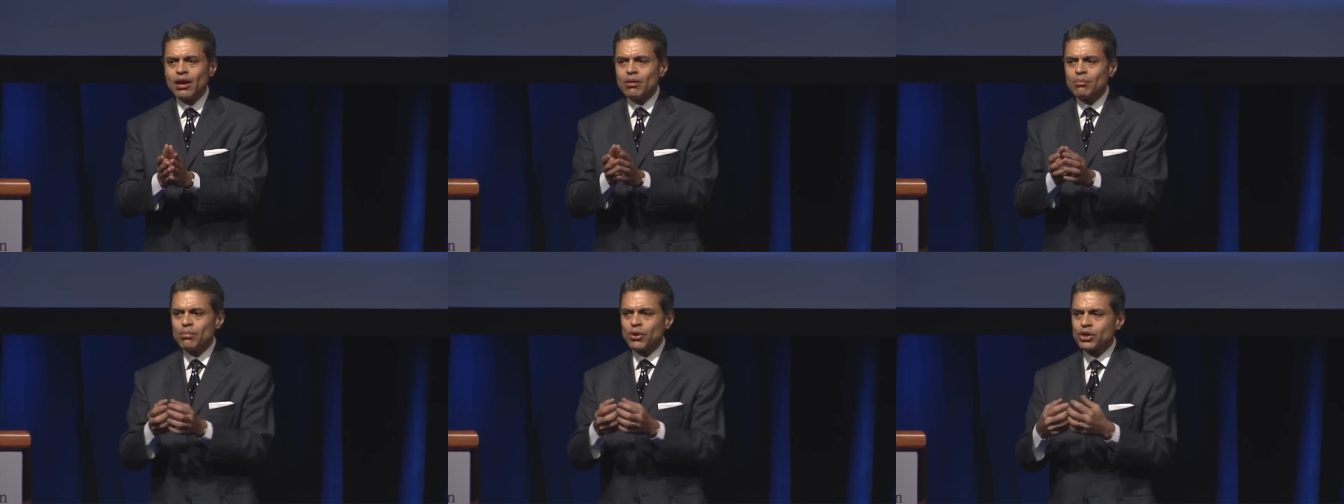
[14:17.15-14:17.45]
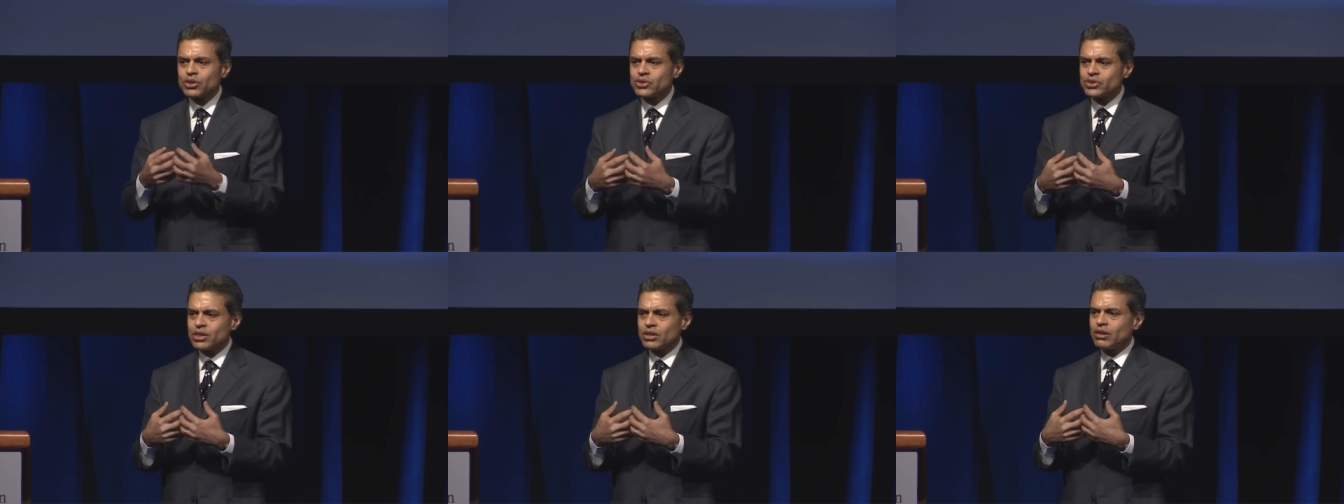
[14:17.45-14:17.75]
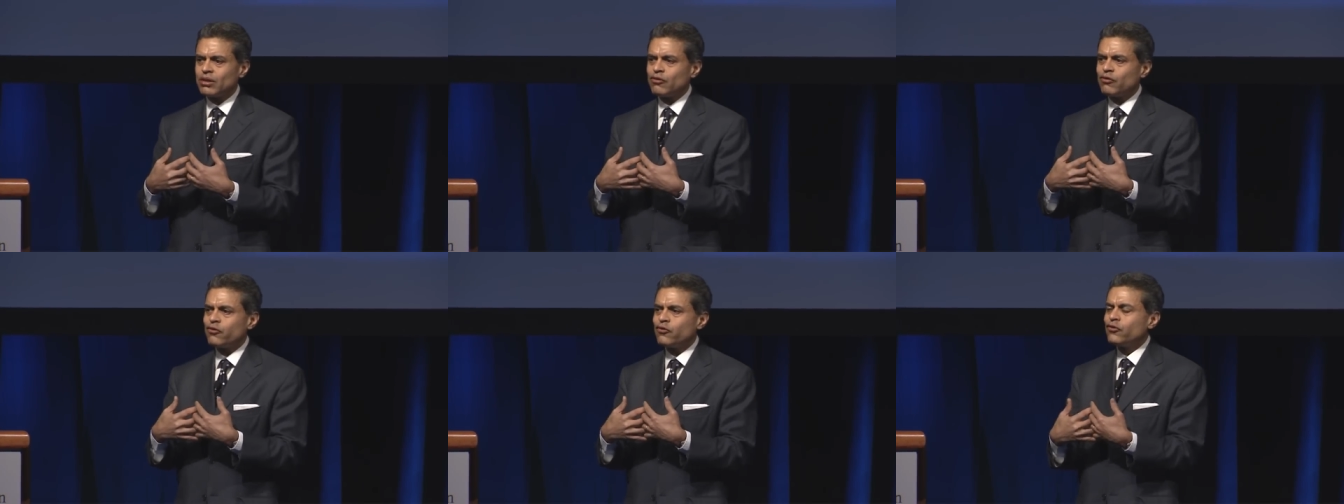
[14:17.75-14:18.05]
because it
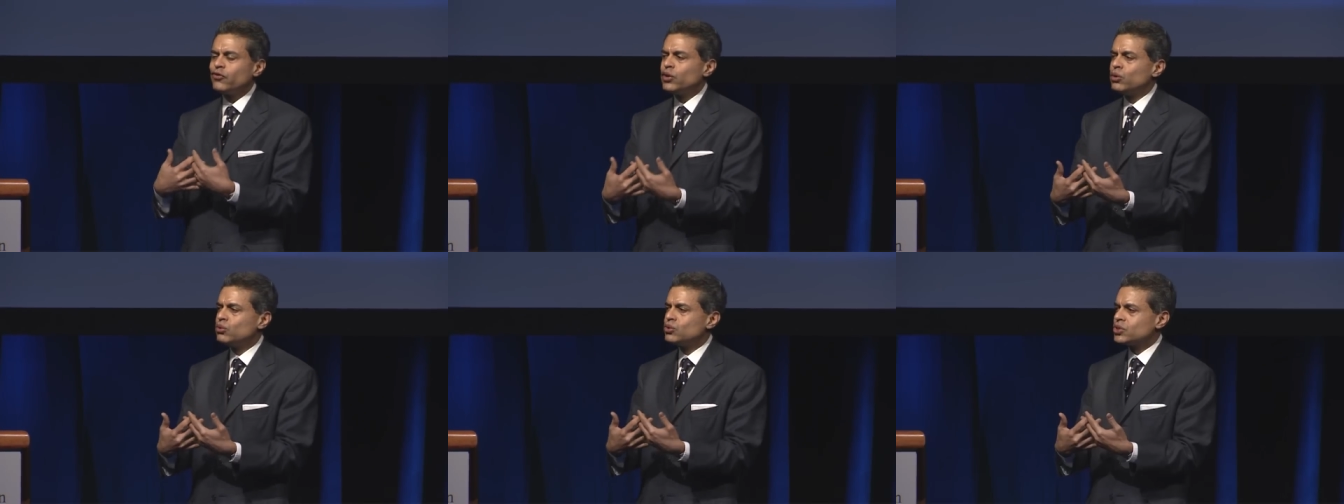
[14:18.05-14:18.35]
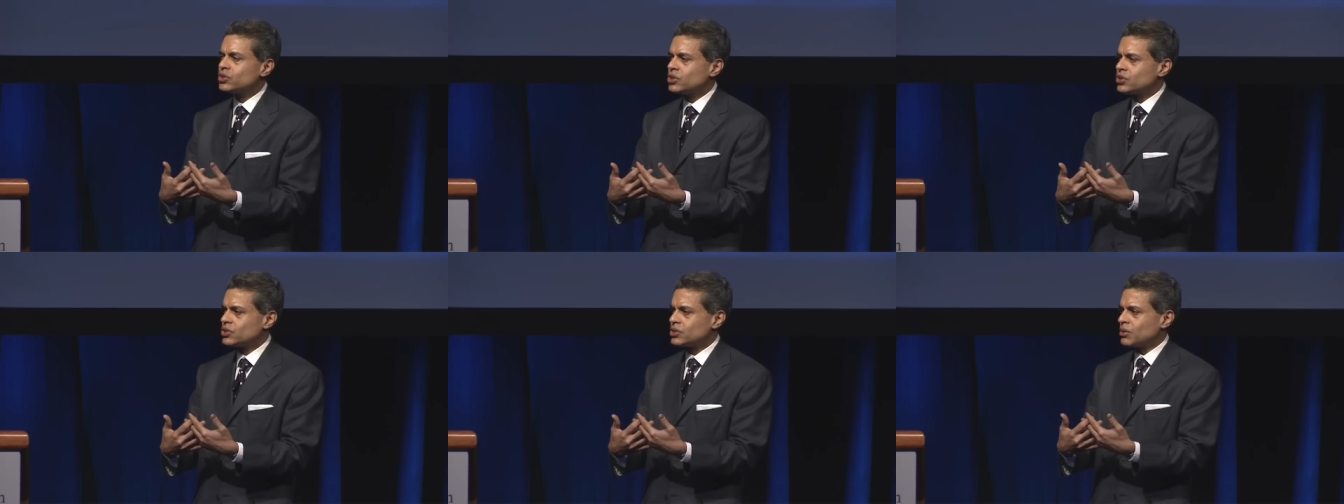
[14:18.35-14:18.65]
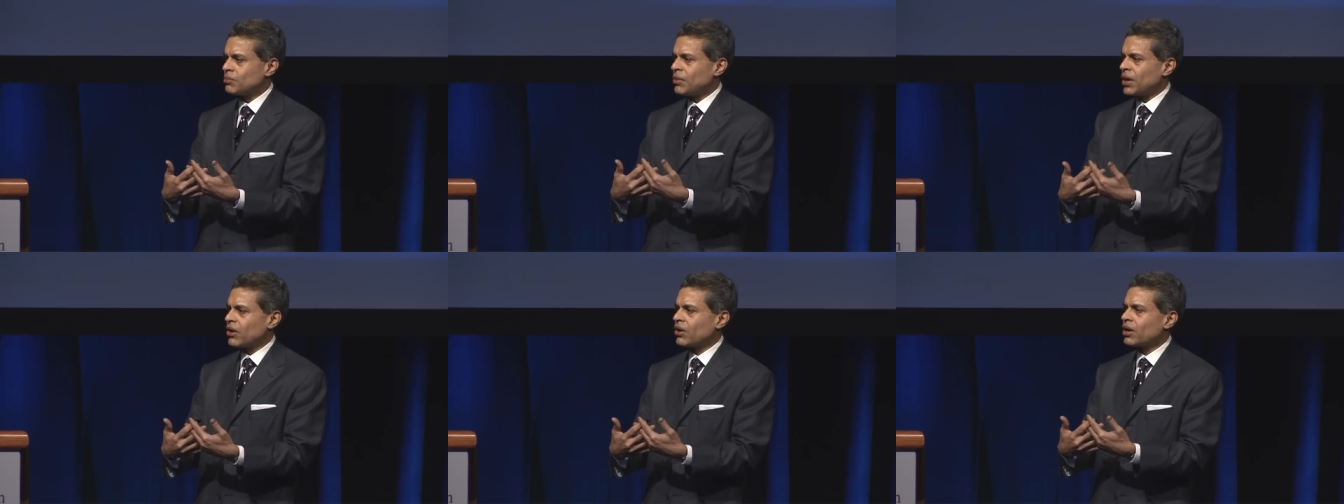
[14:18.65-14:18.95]
infuses
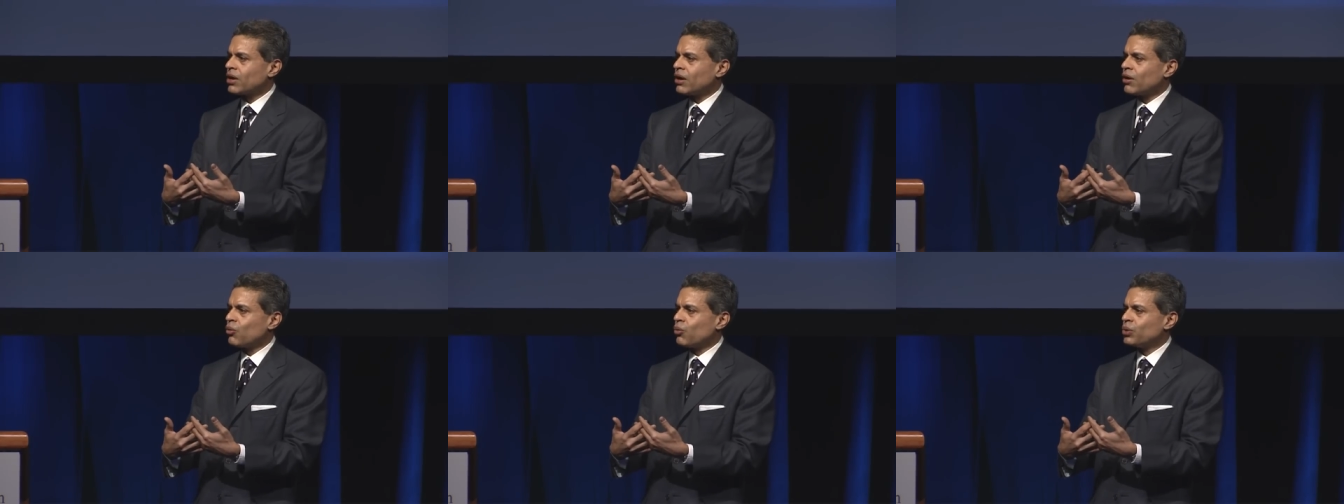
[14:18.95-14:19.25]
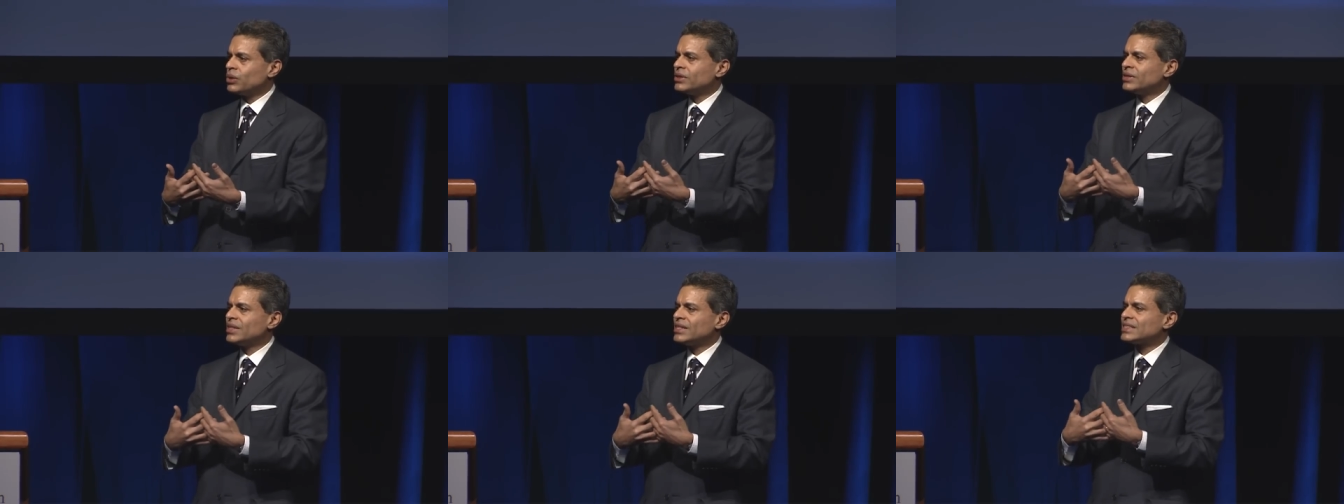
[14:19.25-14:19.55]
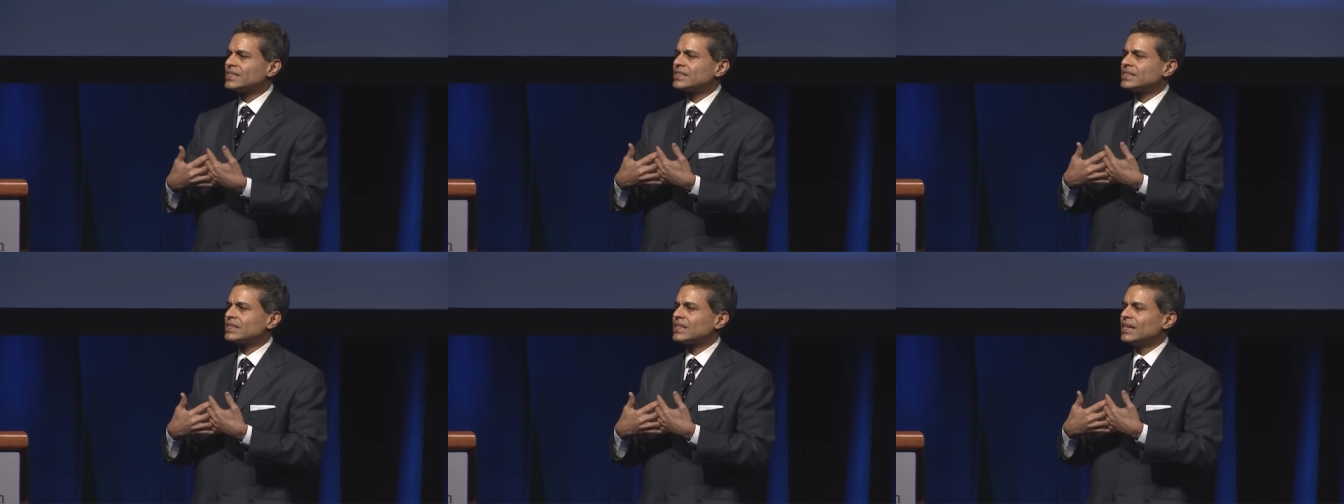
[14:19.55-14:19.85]
America with
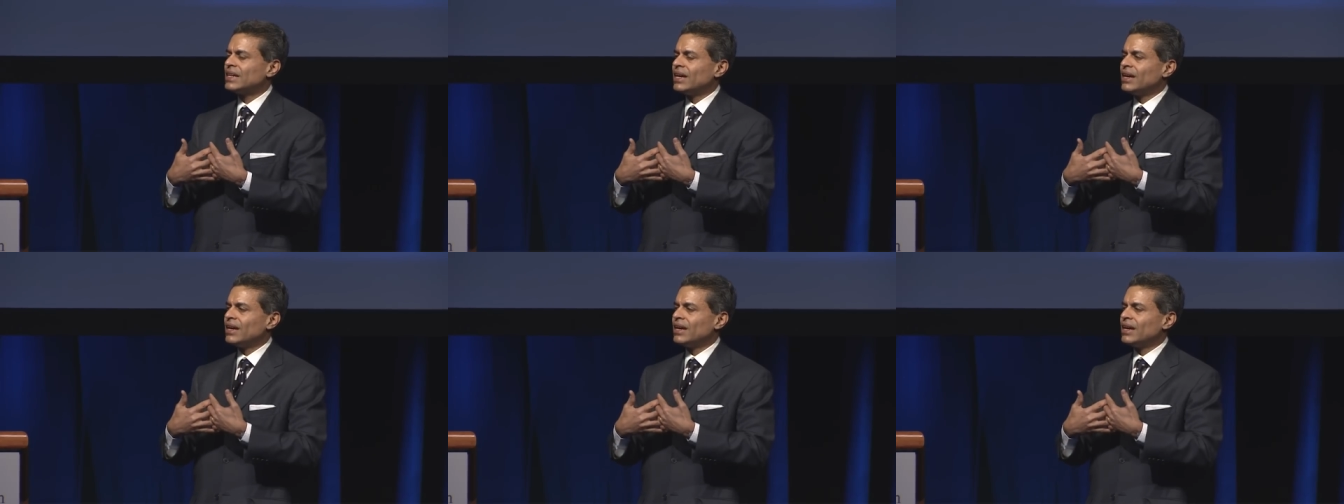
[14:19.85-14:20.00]
this